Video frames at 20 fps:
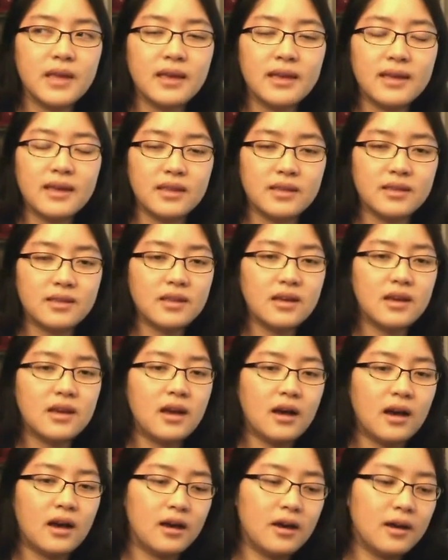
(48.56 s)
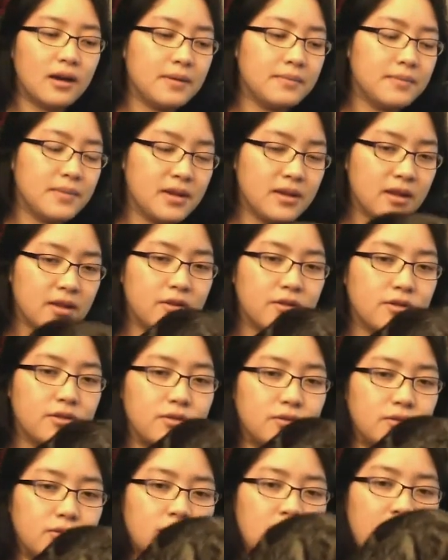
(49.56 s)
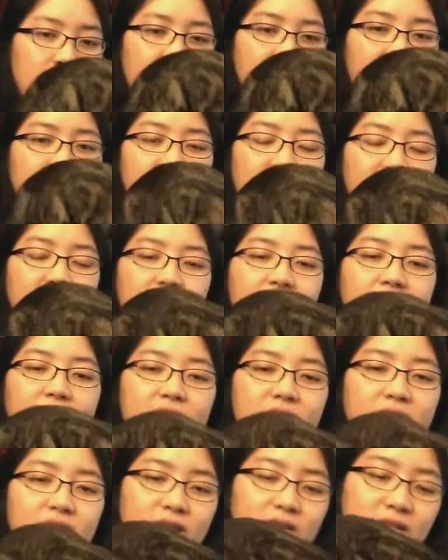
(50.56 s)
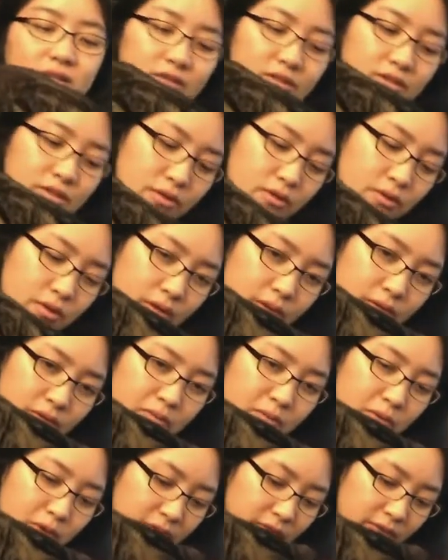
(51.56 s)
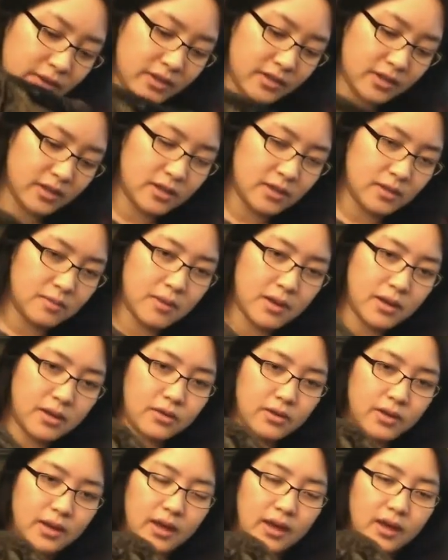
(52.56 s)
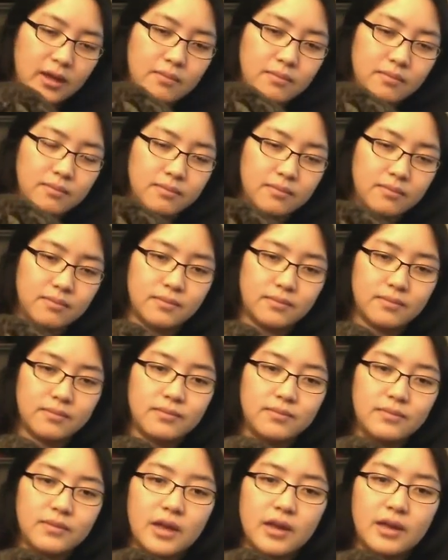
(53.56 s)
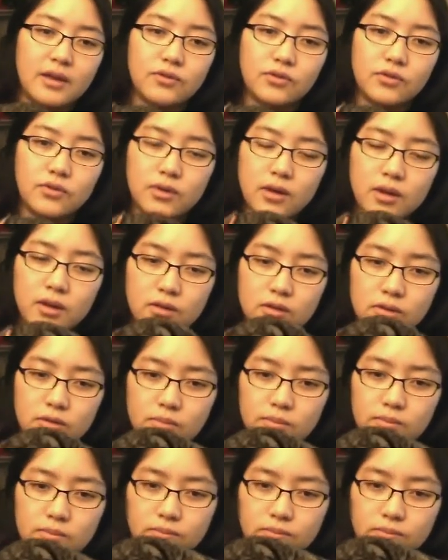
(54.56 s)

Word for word: Yes. Um, in other news, I have a cat. You are more feisty than my other cat. I have two cats.